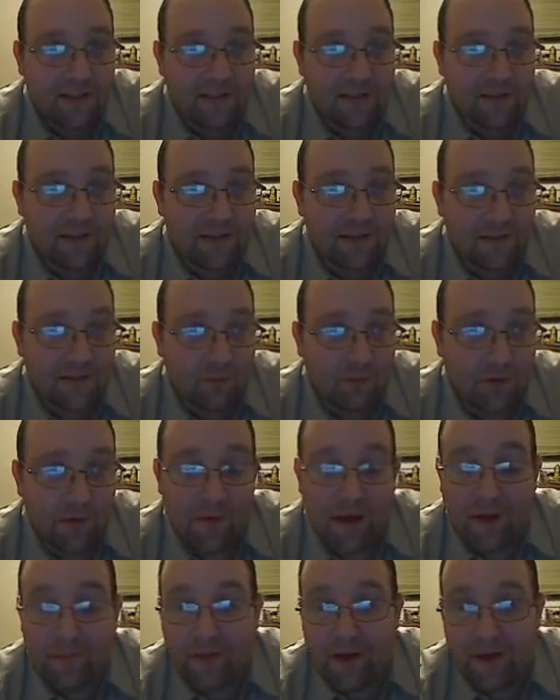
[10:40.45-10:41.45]
He said, boy, we
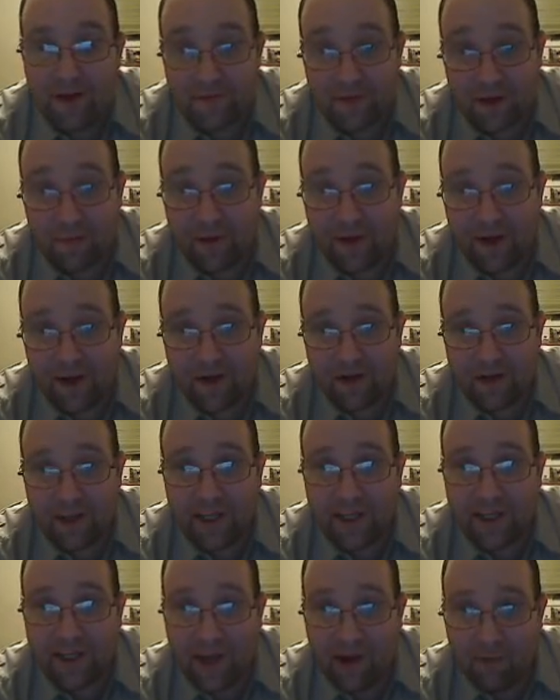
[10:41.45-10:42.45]
may be poor, he said, but
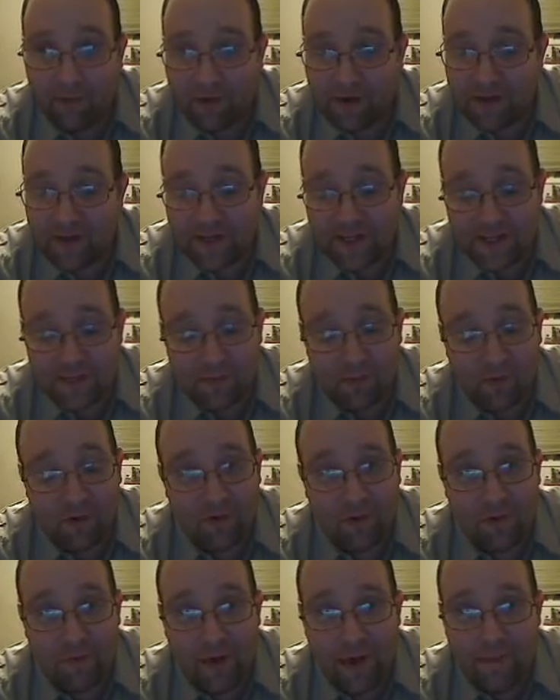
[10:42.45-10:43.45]
we sure do eat good.
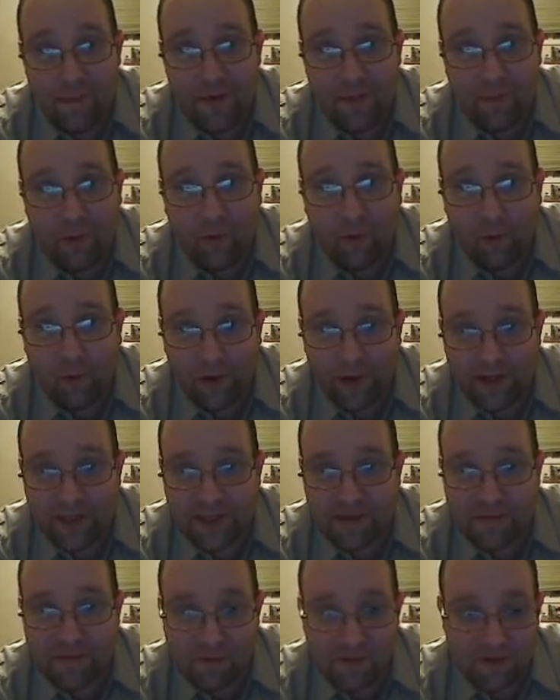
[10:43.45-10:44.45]

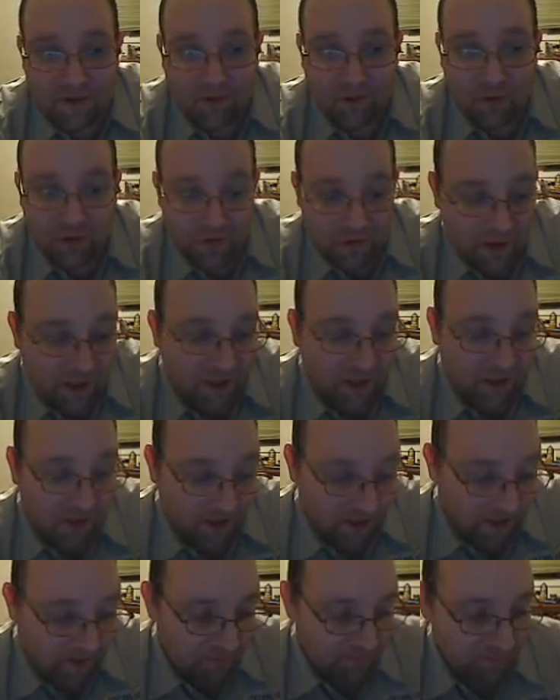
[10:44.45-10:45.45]
And uh, that's what I've always
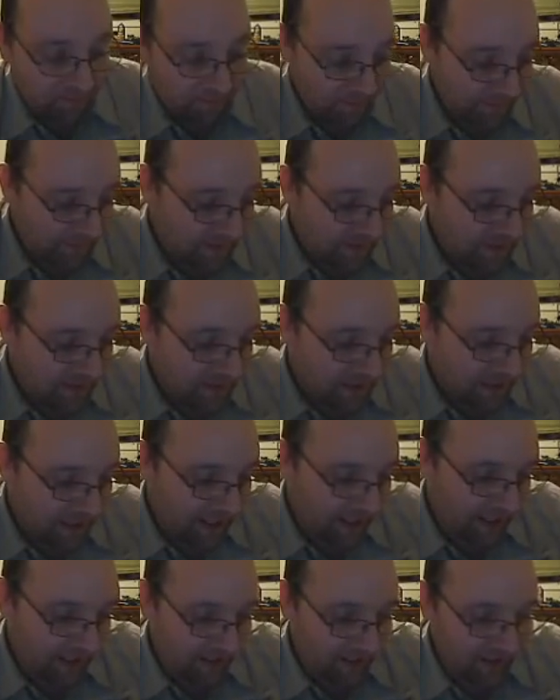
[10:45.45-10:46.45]
said, and kind of the
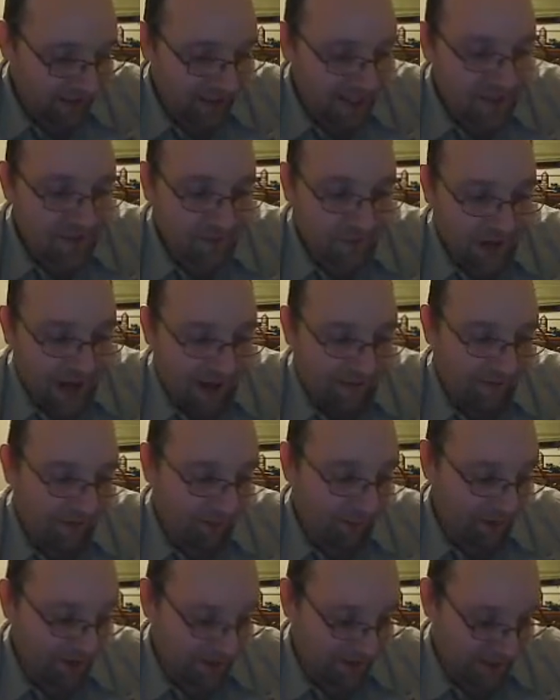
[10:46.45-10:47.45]
same deal, and that's kind of what got me
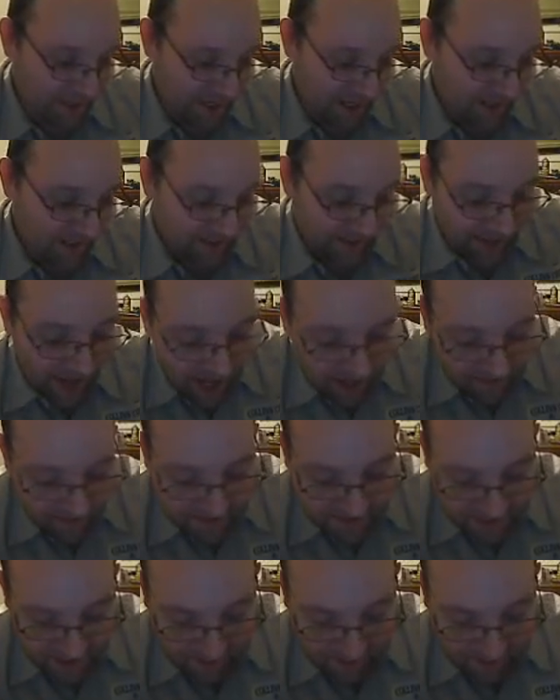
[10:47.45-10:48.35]
aggravated today.